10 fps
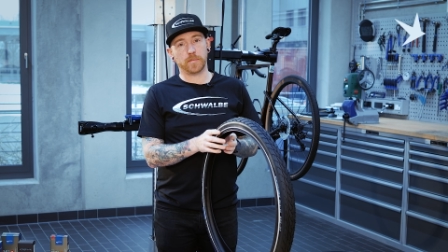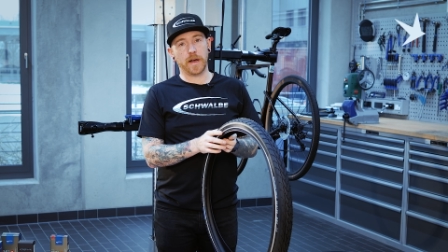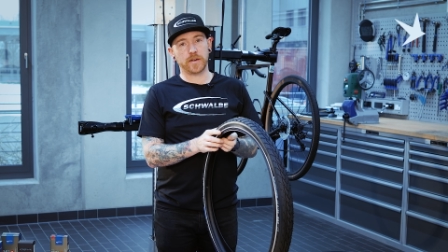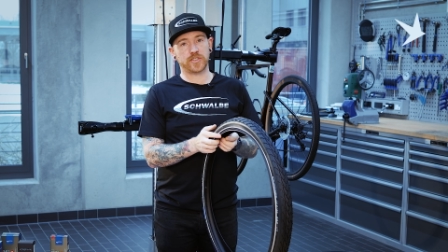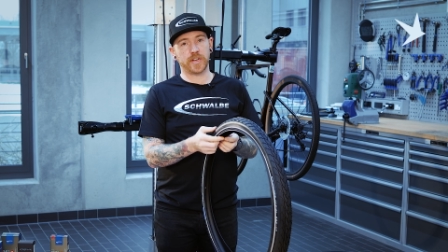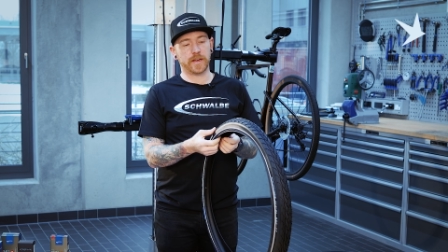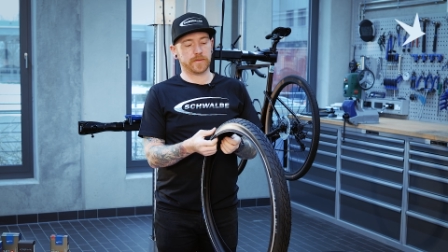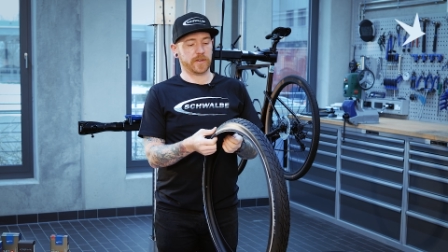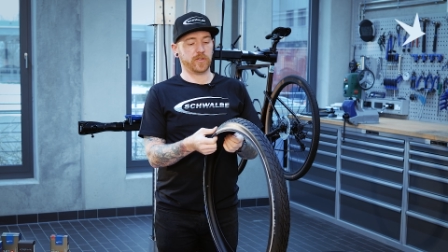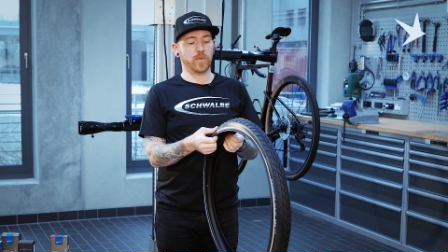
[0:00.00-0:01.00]
a puncture,
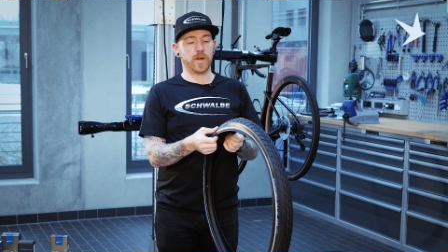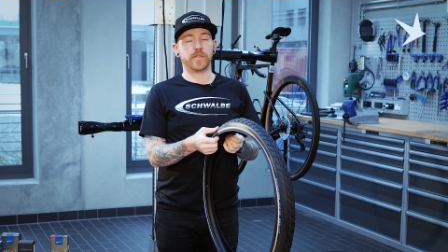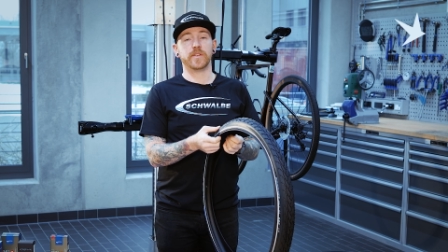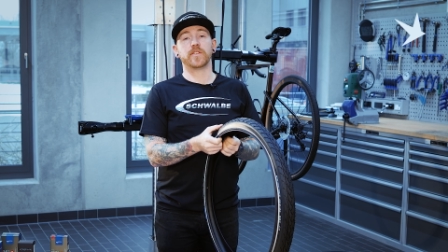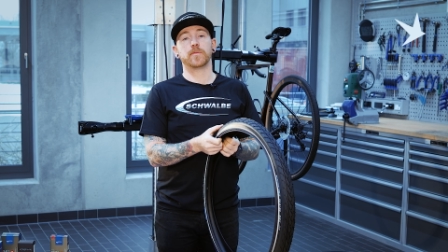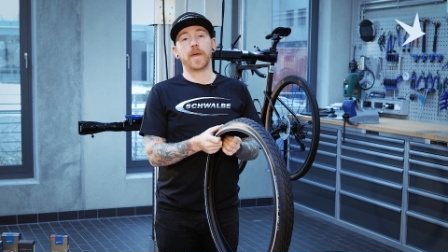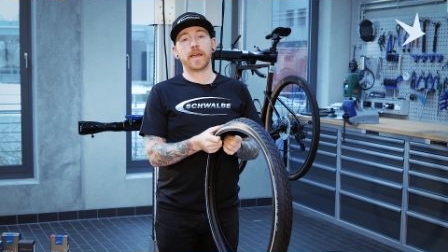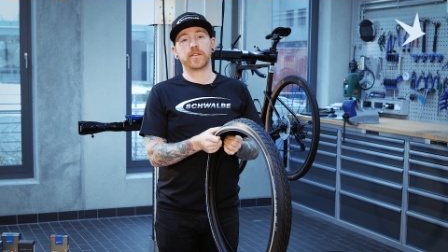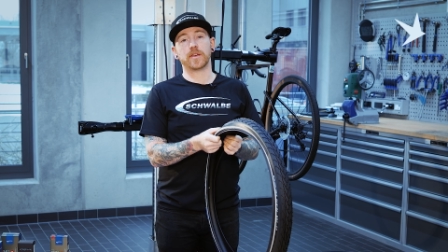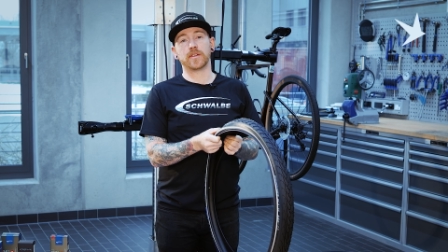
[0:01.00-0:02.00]
it's worth
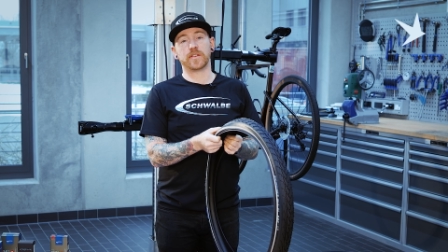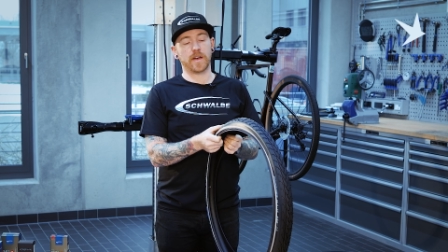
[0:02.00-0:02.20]
inspecting your